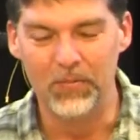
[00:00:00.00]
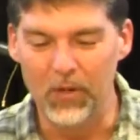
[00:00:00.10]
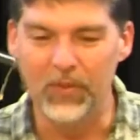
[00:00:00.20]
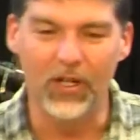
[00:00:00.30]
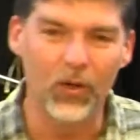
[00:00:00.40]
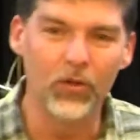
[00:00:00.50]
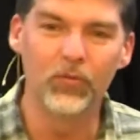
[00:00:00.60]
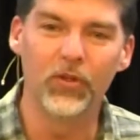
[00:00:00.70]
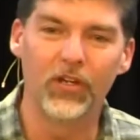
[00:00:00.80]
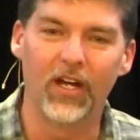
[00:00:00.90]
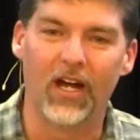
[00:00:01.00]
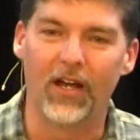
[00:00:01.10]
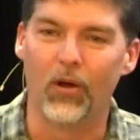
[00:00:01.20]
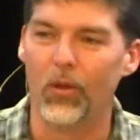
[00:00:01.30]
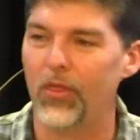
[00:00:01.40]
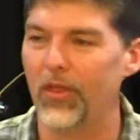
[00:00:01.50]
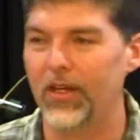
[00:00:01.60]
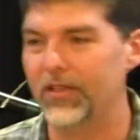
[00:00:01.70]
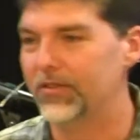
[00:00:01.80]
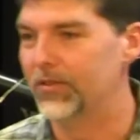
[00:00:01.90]
But behold, with God, all
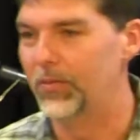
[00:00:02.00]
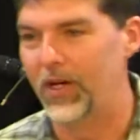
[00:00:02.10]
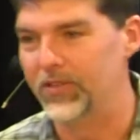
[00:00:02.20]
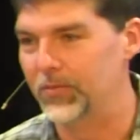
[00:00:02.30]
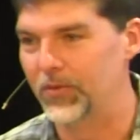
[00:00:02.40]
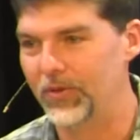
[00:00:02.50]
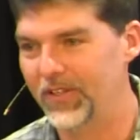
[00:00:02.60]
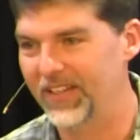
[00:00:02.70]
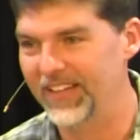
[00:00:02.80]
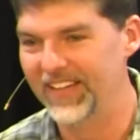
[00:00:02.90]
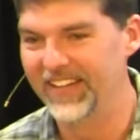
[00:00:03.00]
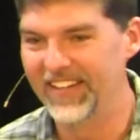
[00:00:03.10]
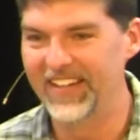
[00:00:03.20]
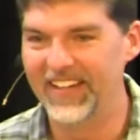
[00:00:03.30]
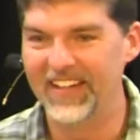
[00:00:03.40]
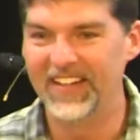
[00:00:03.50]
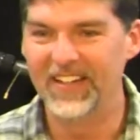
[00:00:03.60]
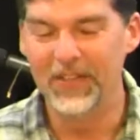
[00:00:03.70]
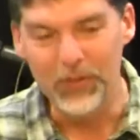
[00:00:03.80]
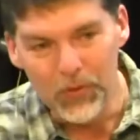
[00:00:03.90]
things are possible.
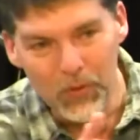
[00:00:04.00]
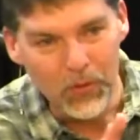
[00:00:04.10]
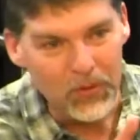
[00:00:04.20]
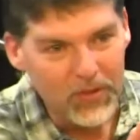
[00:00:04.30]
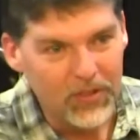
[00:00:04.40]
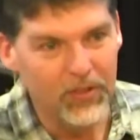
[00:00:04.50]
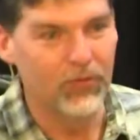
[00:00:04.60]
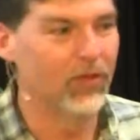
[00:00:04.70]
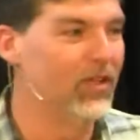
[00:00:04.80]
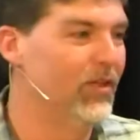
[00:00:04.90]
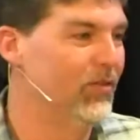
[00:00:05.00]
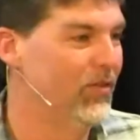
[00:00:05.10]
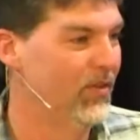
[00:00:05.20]
You can forgive.